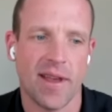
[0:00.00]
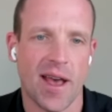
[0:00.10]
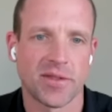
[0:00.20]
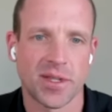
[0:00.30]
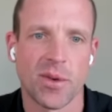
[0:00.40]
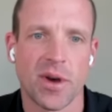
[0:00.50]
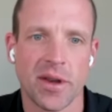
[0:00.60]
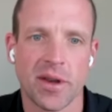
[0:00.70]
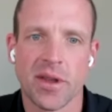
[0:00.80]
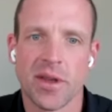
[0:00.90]
to have someone
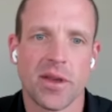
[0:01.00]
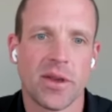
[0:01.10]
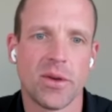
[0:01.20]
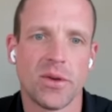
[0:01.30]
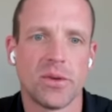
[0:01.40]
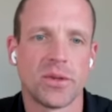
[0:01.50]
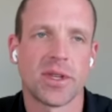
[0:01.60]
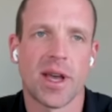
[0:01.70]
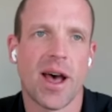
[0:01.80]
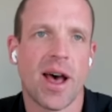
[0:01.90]
who's,
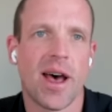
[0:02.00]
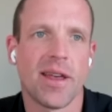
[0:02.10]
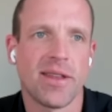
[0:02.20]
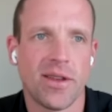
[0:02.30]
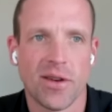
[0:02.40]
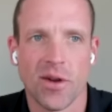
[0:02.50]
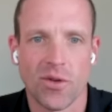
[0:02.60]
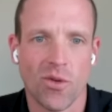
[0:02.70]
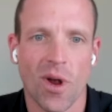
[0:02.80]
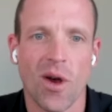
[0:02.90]
you know,
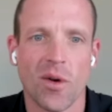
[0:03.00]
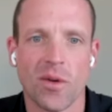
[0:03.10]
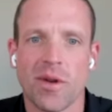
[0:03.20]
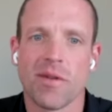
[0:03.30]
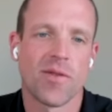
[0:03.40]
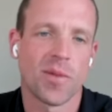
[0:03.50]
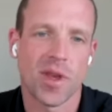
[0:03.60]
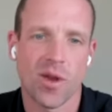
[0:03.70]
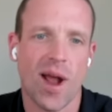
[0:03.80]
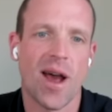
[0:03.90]
grown from the
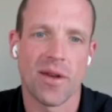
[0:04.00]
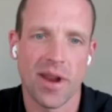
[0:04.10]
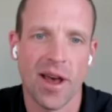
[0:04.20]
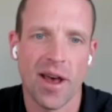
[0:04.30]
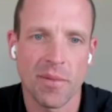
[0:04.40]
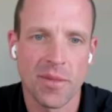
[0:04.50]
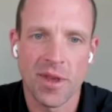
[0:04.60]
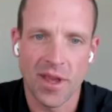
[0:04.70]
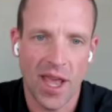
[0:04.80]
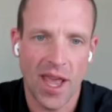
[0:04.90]
ground up
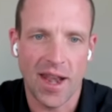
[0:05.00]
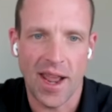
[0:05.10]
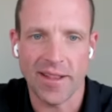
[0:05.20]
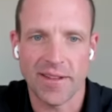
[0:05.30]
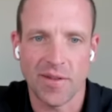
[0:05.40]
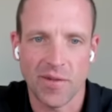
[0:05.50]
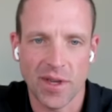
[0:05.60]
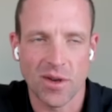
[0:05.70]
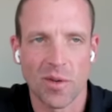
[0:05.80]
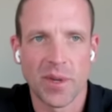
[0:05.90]
an 18
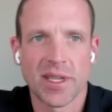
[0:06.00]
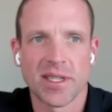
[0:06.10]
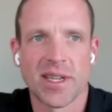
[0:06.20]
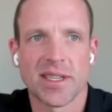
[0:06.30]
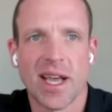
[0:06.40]
vehicle business.